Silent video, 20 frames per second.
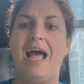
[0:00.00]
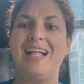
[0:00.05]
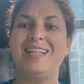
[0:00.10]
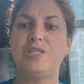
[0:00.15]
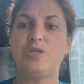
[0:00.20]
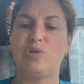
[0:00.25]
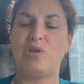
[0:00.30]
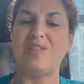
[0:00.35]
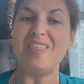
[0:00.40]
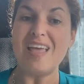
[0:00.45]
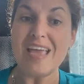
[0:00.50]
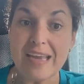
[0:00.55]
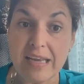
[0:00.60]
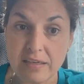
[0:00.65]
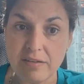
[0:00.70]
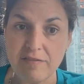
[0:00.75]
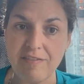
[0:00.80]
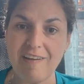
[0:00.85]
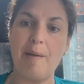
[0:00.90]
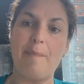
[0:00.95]
and so that they
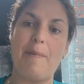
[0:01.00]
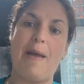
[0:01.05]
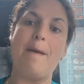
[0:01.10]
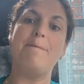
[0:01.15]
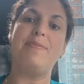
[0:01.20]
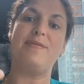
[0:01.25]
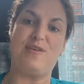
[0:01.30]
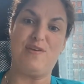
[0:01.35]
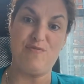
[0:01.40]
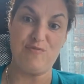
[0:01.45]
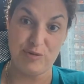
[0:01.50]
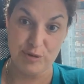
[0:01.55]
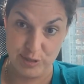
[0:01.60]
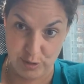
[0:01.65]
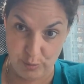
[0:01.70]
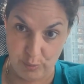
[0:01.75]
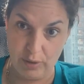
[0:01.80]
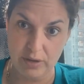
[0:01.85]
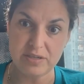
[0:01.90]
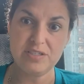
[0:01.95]
can develop empathy for
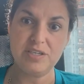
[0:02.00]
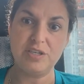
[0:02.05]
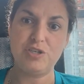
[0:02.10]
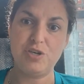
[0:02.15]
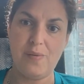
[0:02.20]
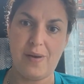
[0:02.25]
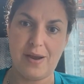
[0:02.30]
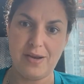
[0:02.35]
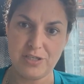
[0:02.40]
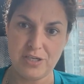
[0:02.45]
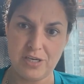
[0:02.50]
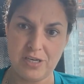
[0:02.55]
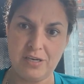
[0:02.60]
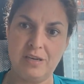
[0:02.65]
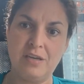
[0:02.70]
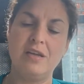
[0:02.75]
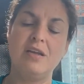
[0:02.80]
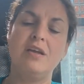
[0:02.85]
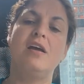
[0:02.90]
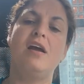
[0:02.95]
your
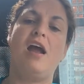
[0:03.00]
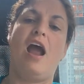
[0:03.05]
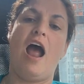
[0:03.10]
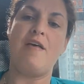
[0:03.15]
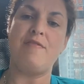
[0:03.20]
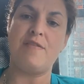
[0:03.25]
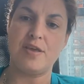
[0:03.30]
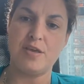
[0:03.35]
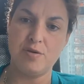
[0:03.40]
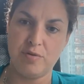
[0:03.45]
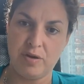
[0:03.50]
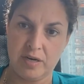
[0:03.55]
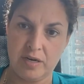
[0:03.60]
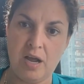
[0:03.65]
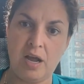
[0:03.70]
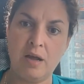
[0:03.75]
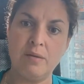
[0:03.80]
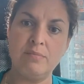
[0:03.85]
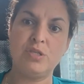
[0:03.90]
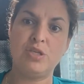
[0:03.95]
situation, and that you
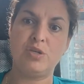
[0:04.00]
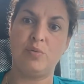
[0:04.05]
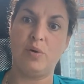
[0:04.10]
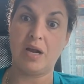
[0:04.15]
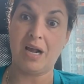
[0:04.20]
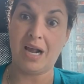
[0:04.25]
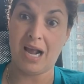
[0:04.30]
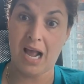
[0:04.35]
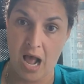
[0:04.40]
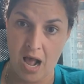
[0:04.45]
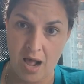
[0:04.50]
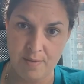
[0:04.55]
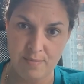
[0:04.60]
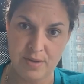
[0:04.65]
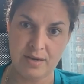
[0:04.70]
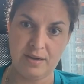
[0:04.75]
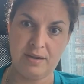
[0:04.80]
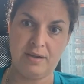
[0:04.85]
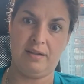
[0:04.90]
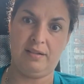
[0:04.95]
can come to a
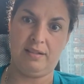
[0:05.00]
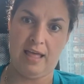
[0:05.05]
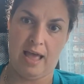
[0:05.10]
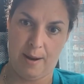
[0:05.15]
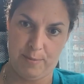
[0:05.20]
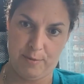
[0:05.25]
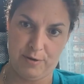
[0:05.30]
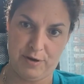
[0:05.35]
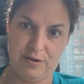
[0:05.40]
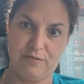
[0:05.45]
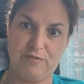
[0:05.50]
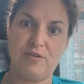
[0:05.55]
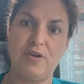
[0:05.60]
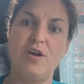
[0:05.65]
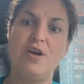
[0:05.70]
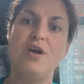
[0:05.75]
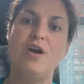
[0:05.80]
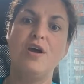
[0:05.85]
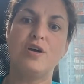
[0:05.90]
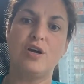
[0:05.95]
common collaborative
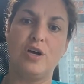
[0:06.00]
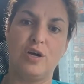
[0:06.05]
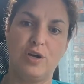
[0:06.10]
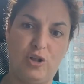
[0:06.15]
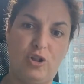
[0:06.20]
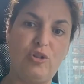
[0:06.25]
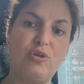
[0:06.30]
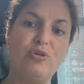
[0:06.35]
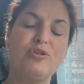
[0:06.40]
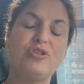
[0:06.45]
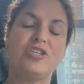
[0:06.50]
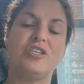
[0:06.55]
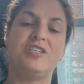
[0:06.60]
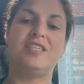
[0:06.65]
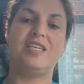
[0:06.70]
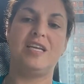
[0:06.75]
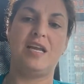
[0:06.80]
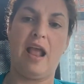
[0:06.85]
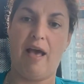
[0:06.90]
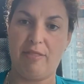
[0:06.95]

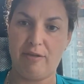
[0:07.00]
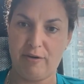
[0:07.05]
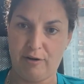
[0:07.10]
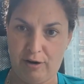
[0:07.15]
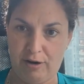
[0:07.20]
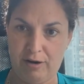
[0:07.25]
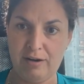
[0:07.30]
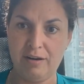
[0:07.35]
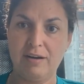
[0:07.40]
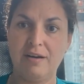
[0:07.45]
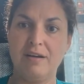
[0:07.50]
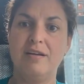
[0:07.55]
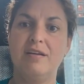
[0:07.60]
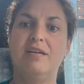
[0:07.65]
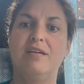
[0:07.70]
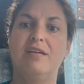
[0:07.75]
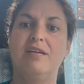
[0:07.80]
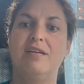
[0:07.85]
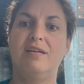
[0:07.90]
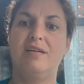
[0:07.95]
conclusion together,
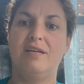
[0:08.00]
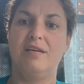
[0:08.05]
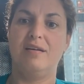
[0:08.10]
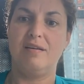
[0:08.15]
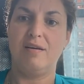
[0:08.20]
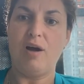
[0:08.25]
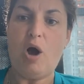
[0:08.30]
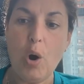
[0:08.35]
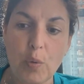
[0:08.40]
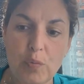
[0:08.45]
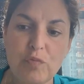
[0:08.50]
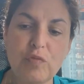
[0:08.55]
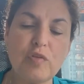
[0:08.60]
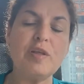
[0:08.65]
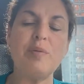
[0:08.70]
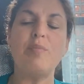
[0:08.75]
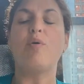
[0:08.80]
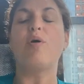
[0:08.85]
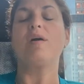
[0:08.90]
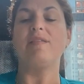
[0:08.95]

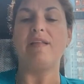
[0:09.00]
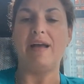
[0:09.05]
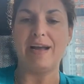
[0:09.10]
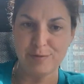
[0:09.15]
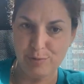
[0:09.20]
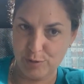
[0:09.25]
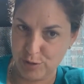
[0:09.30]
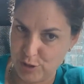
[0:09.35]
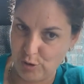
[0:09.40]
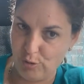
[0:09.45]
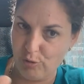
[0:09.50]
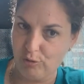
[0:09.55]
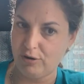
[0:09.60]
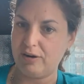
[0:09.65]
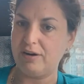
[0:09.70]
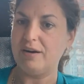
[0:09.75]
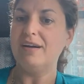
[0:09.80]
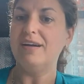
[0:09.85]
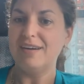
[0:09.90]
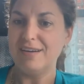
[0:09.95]
hopefully more aligned with
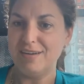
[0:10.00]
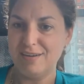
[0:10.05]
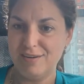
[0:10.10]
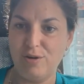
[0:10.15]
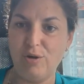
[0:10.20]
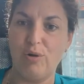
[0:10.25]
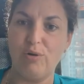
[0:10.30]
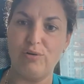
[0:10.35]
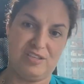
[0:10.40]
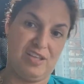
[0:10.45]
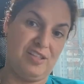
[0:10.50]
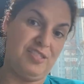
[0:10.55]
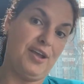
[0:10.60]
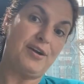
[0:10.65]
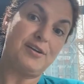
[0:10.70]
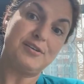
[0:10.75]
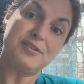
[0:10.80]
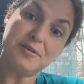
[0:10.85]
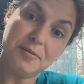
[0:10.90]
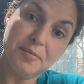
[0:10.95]
your goals than
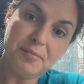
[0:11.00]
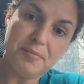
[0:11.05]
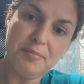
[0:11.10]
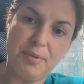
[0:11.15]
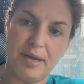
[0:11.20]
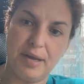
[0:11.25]
theirs.